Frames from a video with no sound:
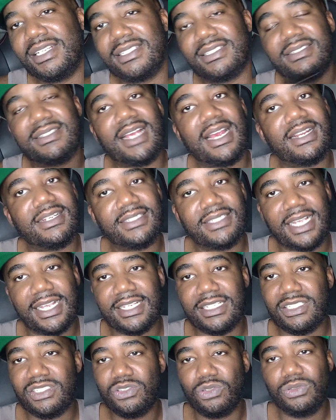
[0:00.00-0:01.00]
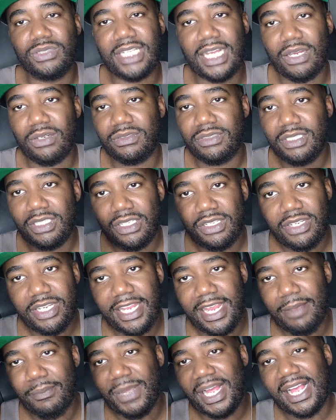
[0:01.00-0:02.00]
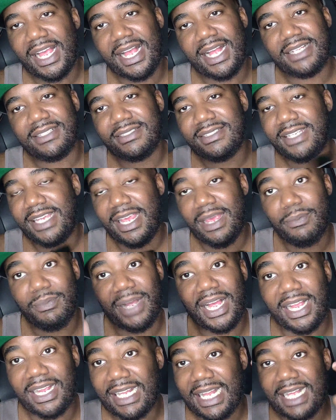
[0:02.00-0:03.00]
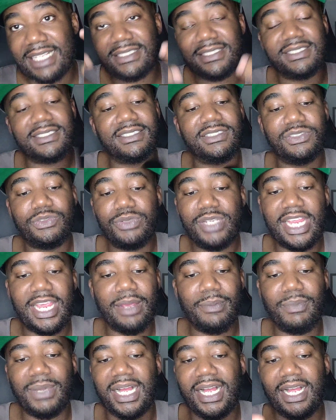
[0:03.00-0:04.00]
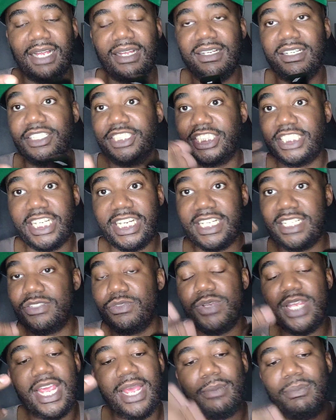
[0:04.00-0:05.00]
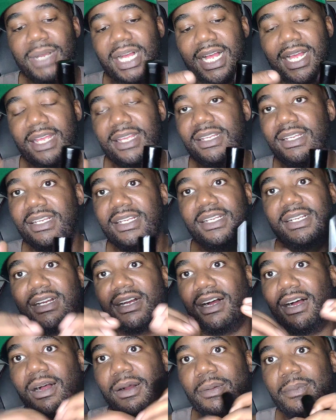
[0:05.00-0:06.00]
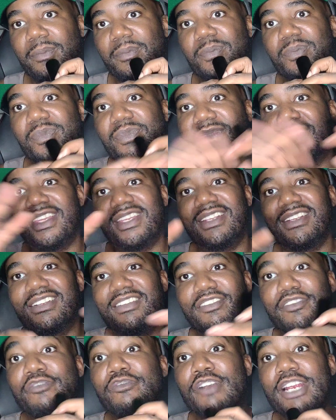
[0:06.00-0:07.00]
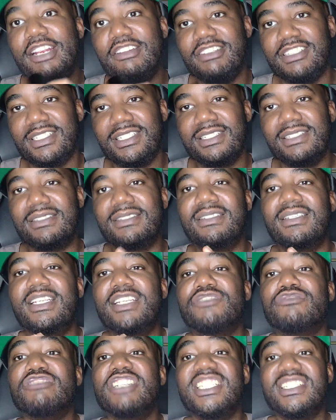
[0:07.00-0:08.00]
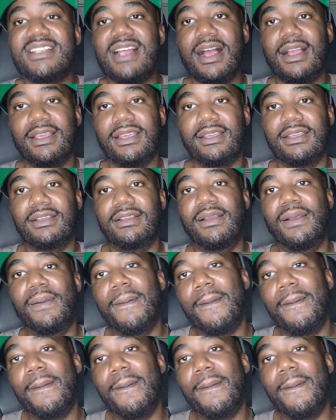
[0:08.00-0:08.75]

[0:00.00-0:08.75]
his entire site is sold out. Can't buy hats, can't buy glasses, you can't buy shades, you can't buy fragrances. He's restocking.